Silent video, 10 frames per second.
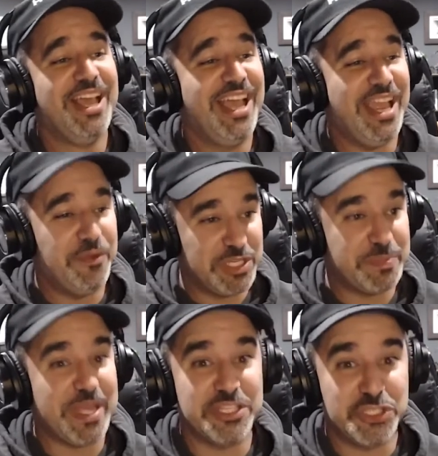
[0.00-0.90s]
and
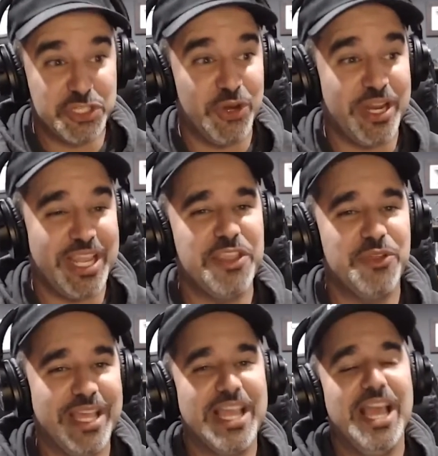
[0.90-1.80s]
respect yeah. his journey. And
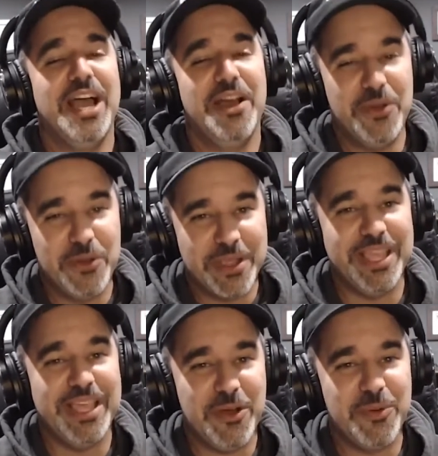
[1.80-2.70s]
you're like, yeah.
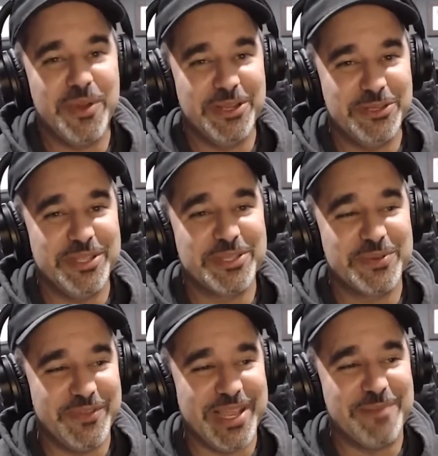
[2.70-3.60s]
okay, how are we going to do
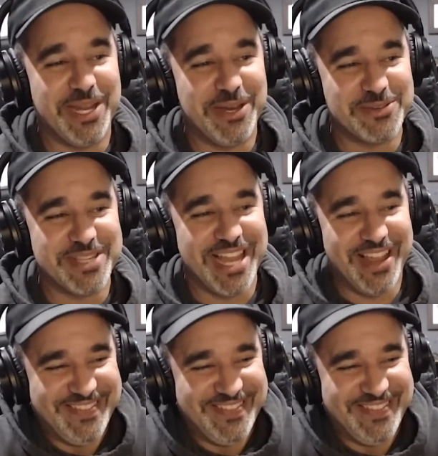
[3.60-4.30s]
this with the vampires now?